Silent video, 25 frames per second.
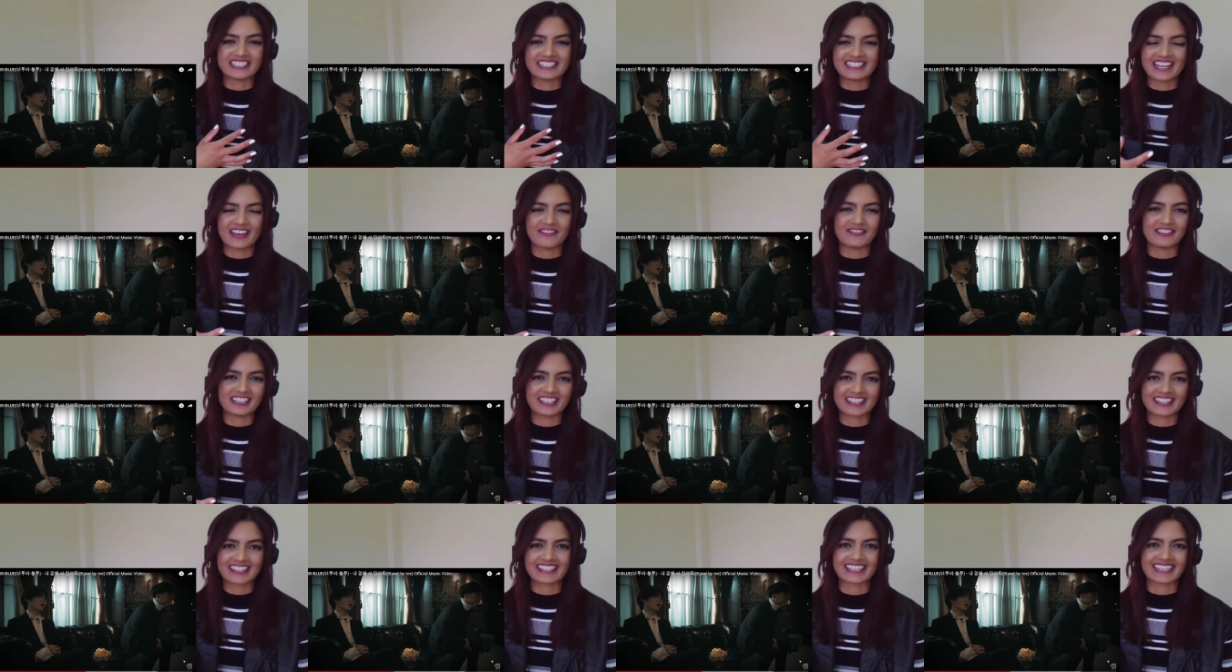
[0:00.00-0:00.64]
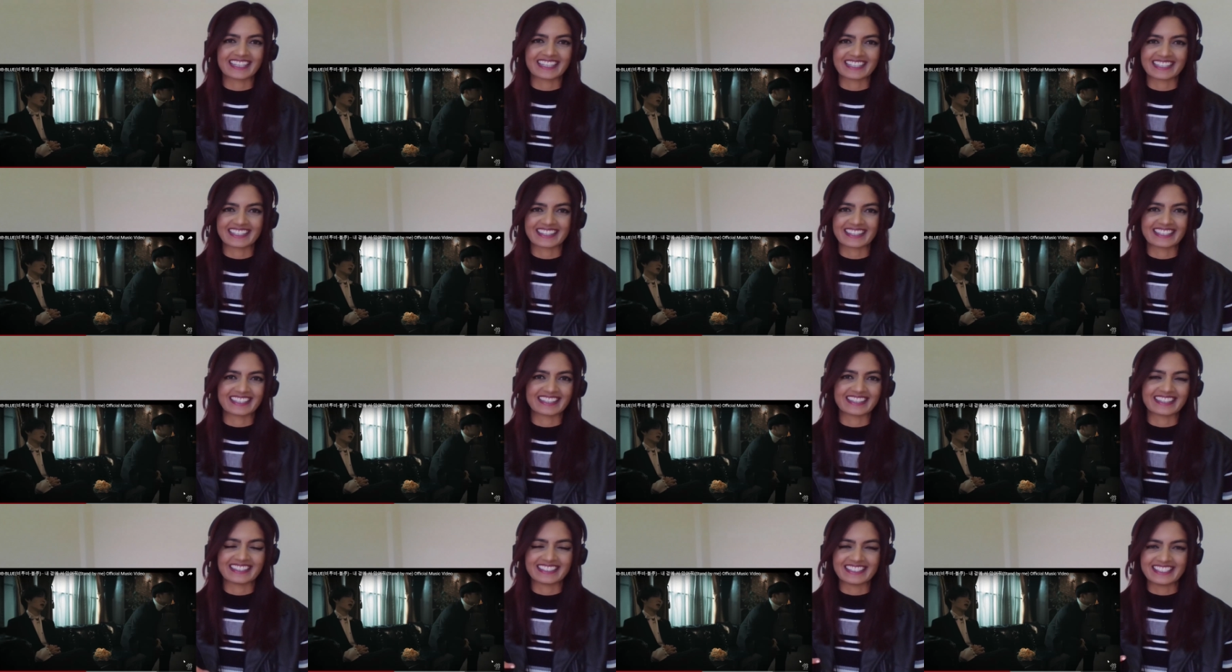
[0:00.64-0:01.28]
and I would never
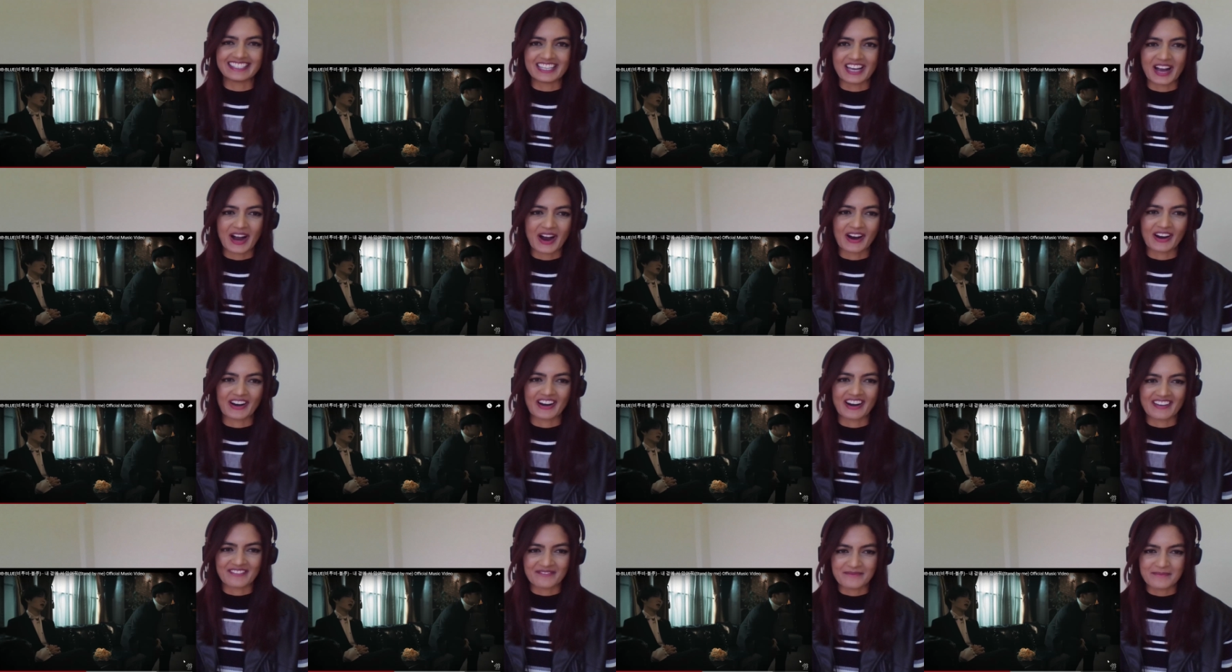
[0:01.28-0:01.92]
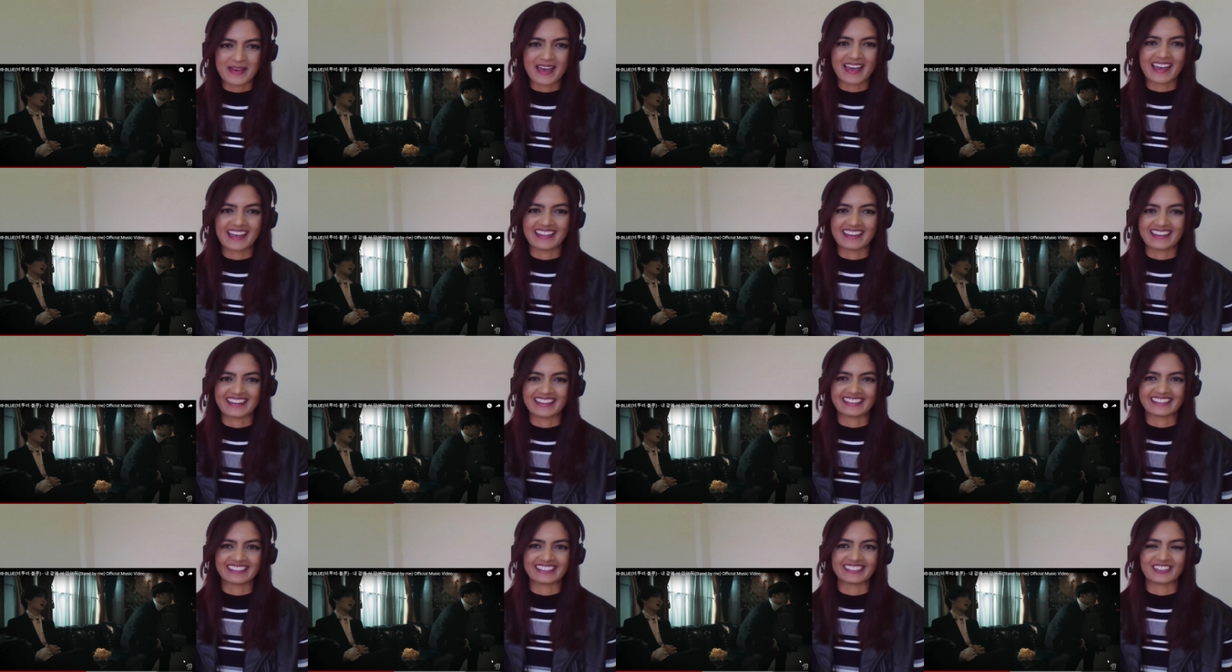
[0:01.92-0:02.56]
think that young
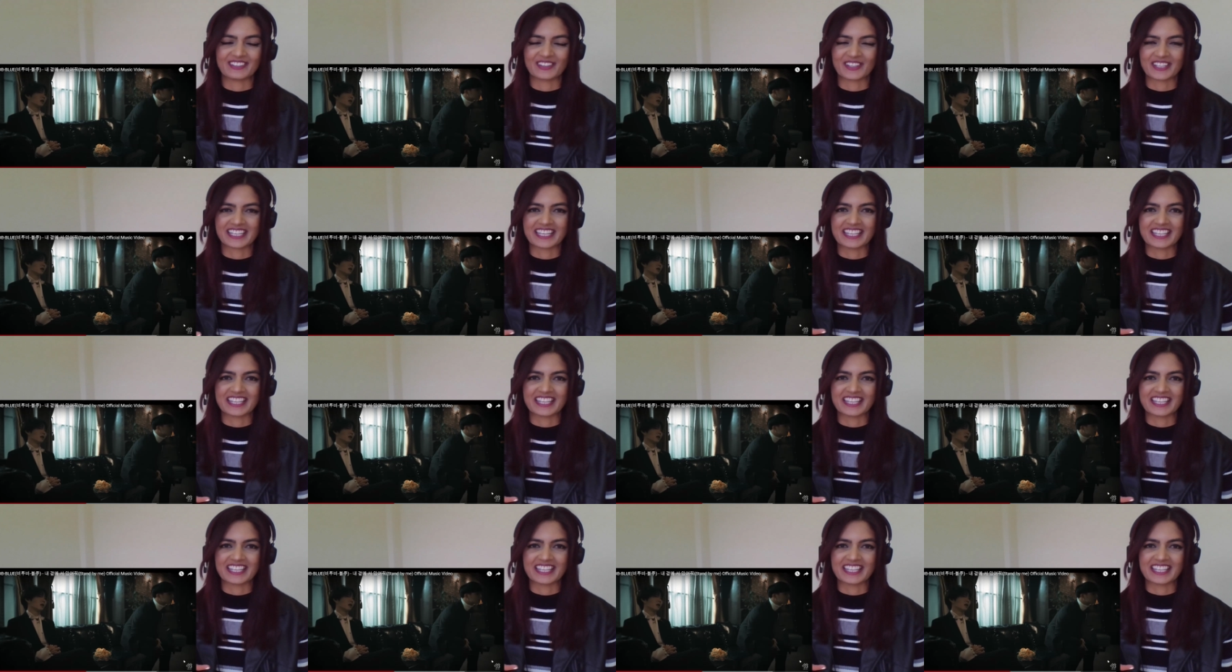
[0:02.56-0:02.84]
men,